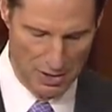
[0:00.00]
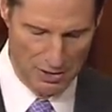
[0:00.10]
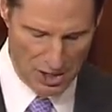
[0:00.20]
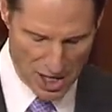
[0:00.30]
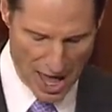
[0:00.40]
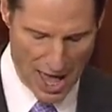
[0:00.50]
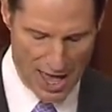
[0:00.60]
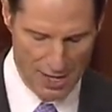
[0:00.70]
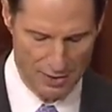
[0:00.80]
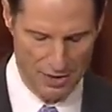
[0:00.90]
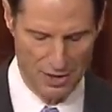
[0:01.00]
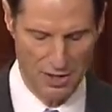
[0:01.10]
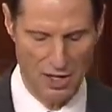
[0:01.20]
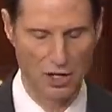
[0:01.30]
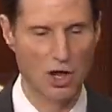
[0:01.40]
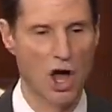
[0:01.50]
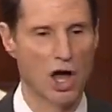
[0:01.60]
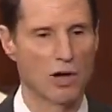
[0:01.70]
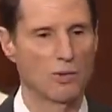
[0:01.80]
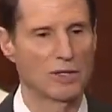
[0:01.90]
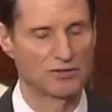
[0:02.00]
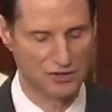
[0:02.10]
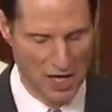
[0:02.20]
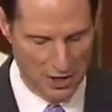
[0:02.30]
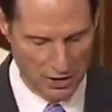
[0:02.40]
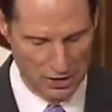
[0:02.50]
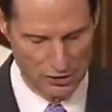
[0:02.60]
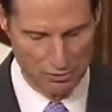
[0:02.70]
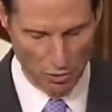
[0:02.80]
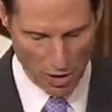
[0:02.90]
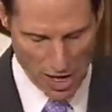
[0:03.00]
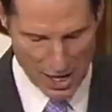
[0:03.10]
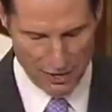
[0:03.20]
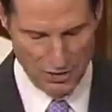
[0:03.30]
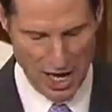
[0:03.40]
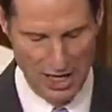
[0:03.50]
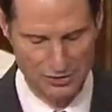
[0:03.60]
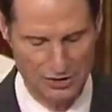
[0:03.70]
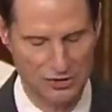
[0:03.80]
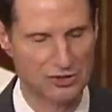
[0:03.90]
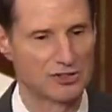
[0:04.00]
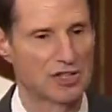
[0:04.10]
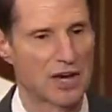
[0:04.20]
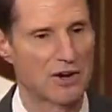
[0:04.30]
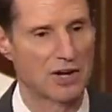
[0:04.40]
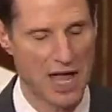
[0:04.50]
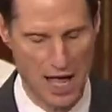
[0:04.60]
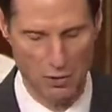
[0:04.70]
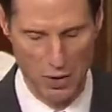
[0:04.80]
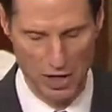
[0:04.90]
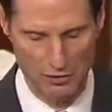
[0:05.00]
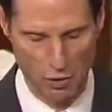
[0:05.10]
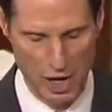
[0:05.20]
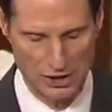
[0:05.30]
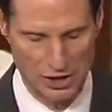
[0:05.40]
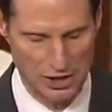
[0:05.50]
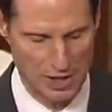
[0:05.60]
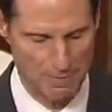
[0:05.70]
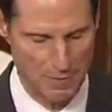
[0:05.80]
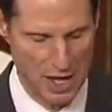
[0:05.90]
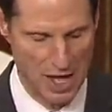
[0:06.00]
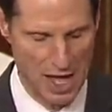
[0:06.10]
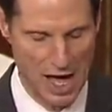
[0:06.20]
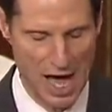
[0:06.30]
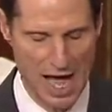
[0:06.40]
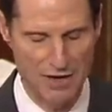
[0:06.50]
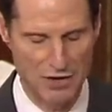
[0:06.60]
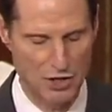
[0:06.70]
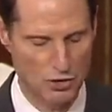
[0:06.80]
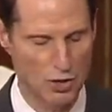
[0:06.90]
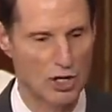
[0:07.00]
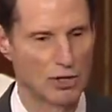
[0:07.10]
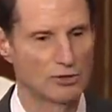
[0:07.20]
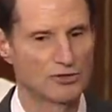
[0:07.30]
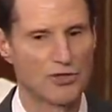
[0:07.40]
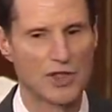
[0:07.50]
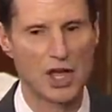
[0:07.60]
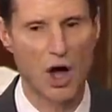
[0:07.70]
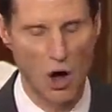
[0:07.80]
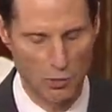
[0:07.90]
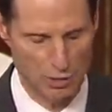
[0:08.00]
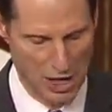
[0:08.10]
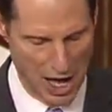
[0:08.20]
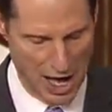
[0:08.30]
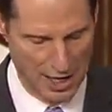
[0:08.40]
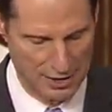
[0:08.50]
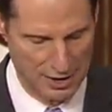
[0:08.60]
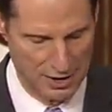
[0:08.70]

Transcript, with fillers: Today, along with Senators Moran of Kansas and Senator Cantwell of Washington, I have introduced the Open Act.